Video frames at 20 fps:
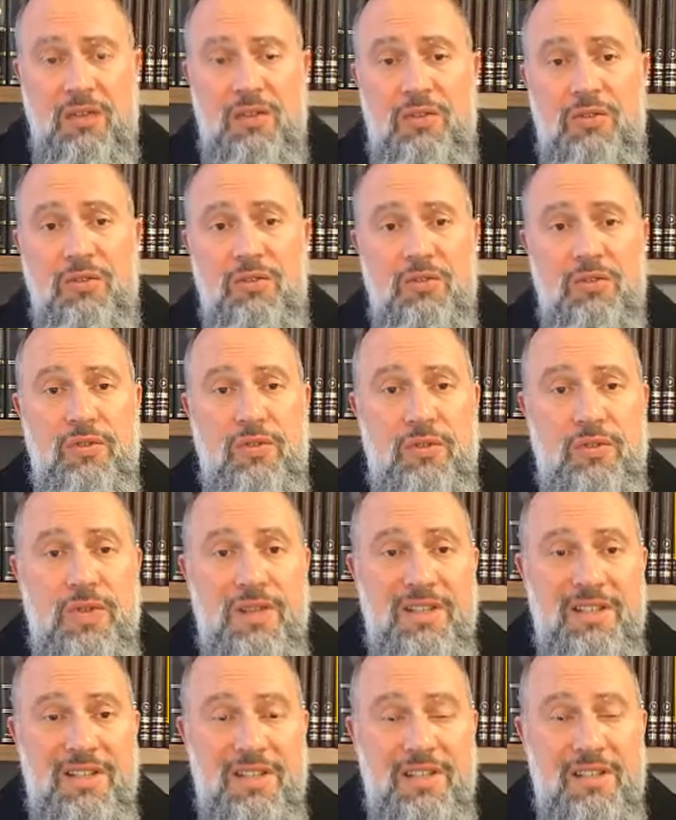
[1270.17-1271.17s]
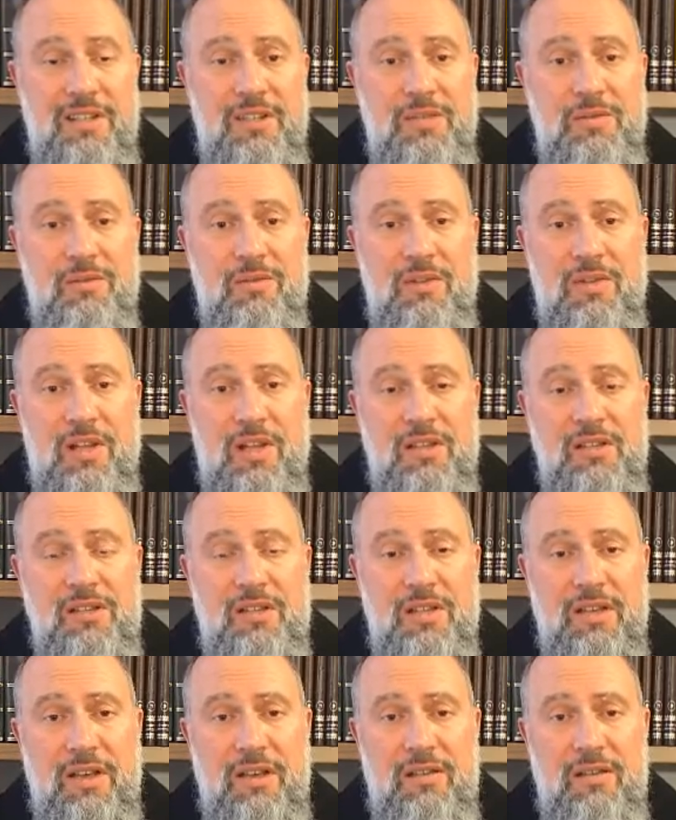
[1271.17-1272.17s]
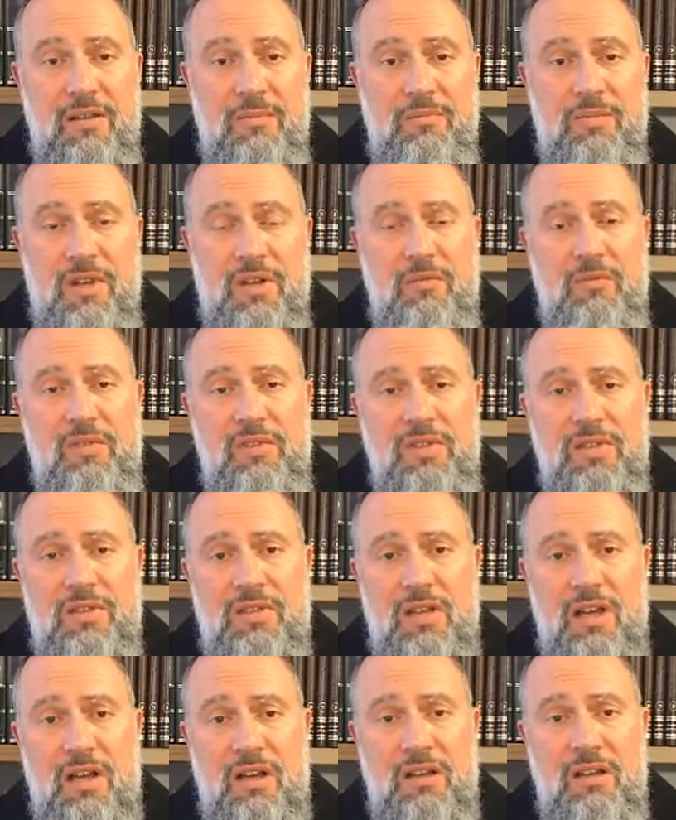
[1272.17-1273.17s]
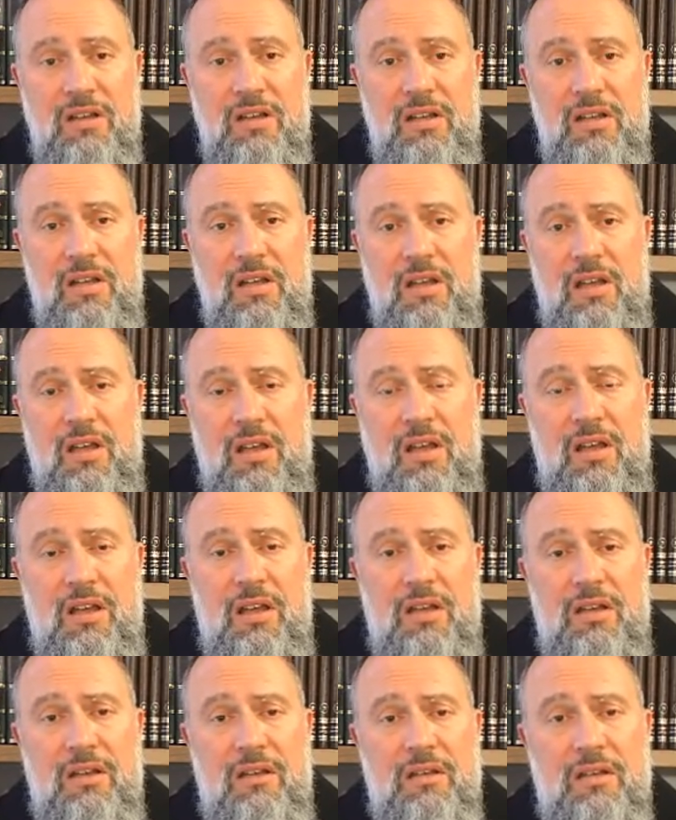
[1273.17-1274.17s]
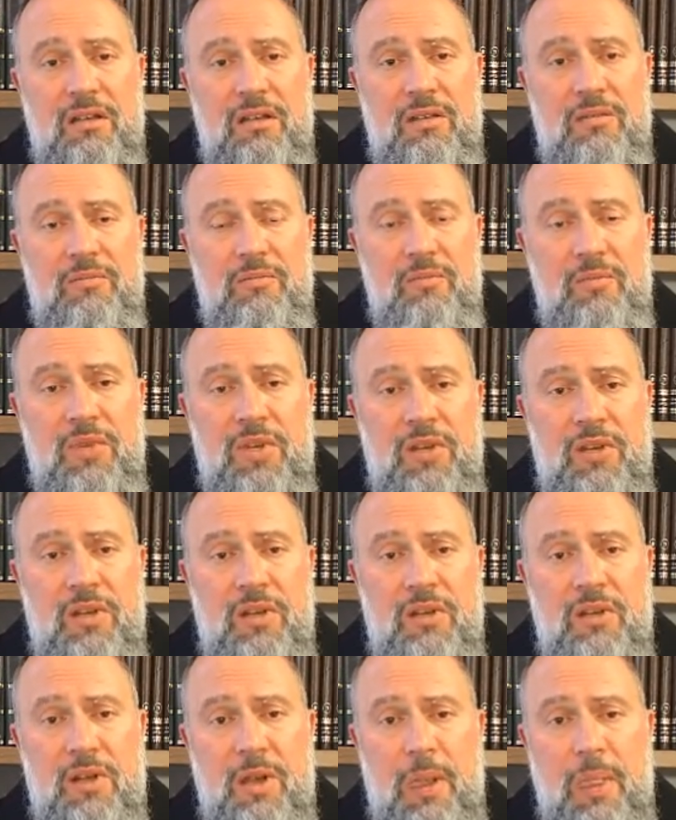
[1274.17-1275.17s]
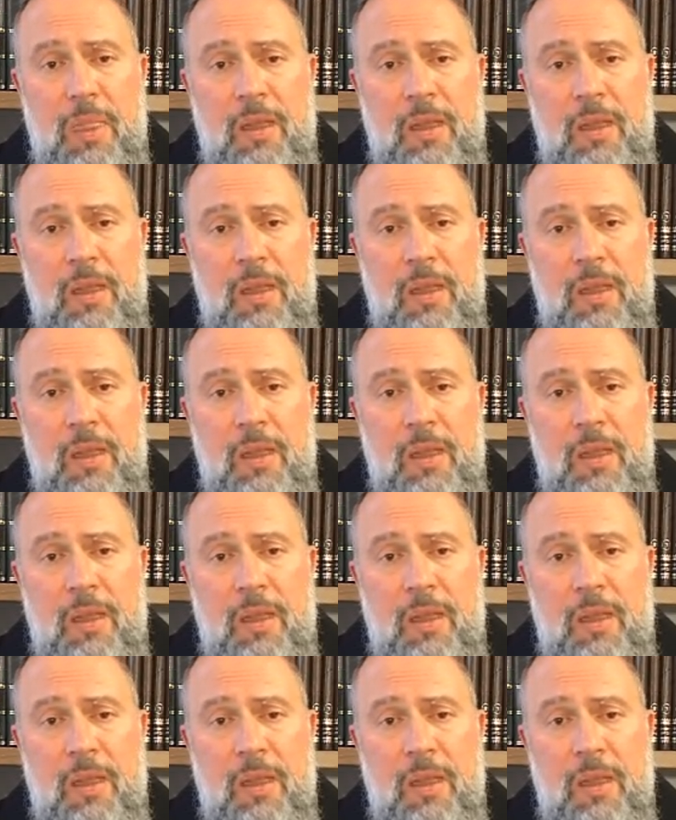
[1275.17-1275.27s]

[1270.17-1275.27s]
two or three T's pronounced together, but with the tongue being